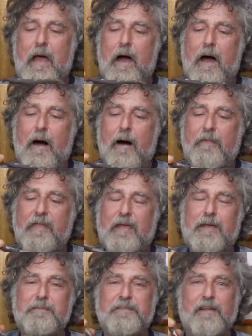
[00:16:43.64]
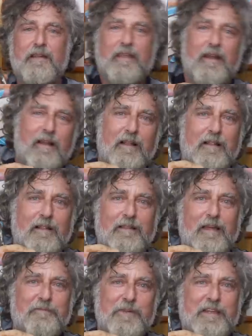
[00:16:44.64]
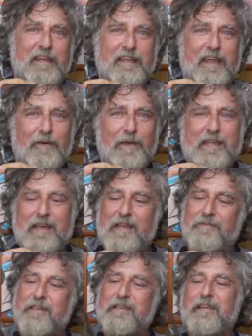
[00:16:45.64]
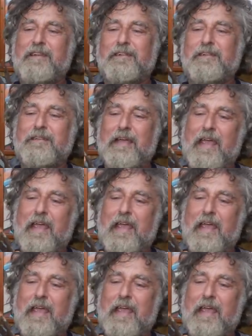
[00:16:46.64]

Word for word: uh, that comes in a little everyday carry kind of a deal.